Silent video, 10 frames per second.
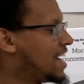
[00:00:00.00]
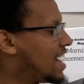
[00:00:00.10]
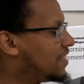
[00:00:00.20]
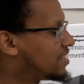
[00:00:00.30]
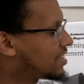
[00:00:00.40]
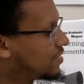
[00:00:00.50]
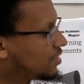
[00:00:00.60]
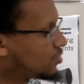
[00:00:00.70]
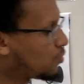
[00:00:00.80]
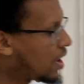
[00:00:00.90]
And this gives
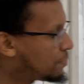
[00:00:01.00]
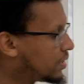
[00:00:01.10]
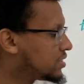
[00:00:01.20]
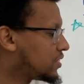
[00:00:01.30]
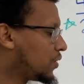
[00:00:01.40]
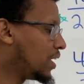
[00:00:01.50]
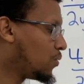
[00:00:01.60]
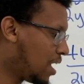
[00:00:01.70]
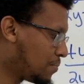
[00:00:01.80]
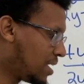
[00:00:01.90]
us y plus 3 and
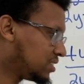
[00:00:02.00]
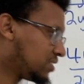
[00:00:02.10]
y minus